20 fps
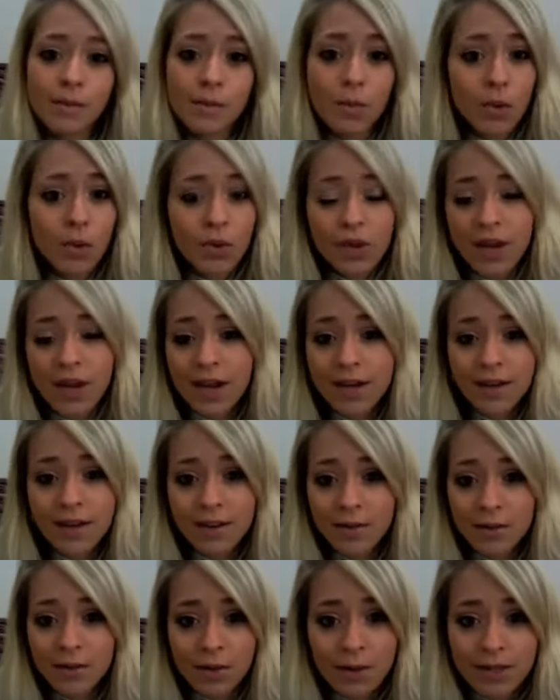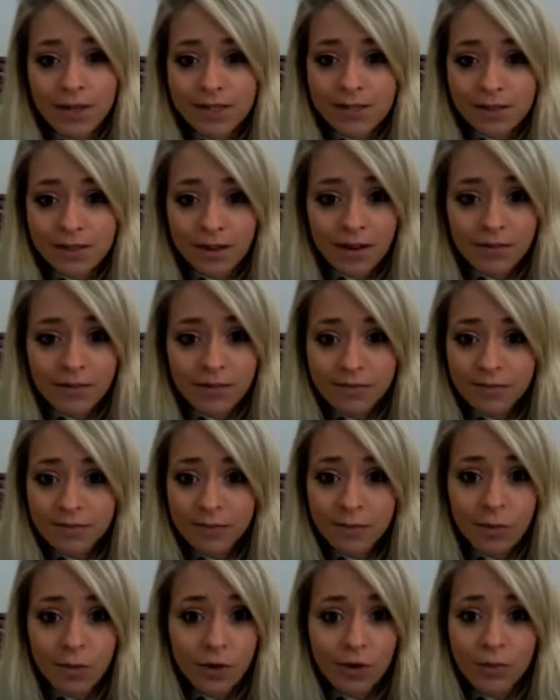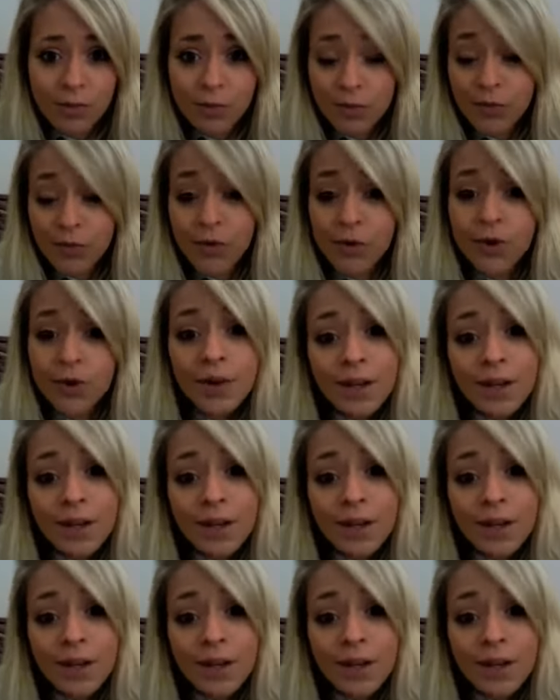more than any other requests that I've got before.